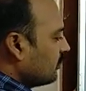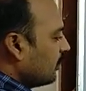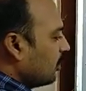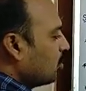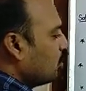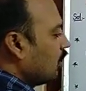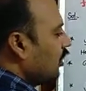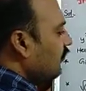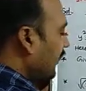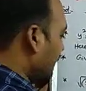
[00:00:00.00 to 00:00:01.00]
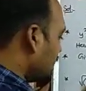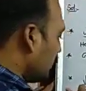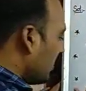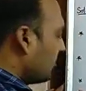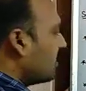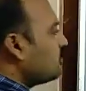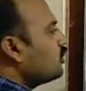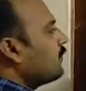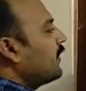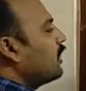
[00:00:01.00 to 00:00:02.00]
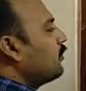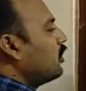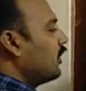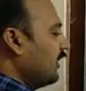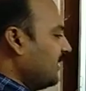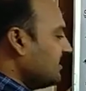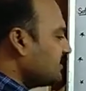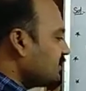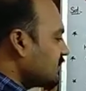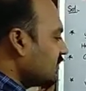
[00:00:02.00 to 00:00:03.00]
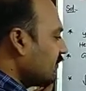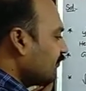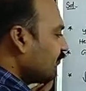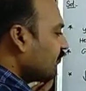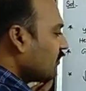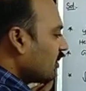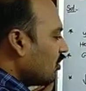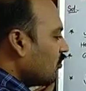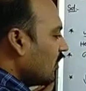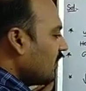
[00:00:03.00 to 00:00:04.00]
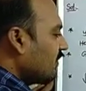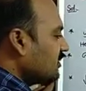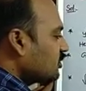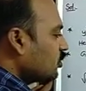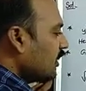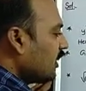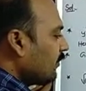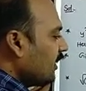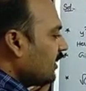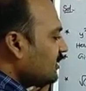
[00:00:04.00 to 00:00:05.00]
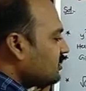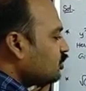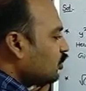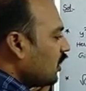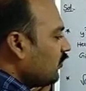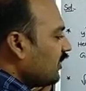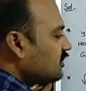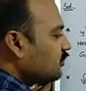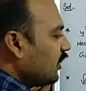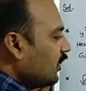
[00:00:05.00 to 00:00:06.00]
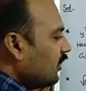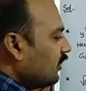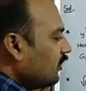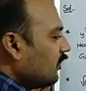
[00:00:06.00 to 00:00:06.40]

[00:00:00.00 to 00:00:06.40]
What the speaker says: The root of S11 to the parabola is y1 square minus 12x1.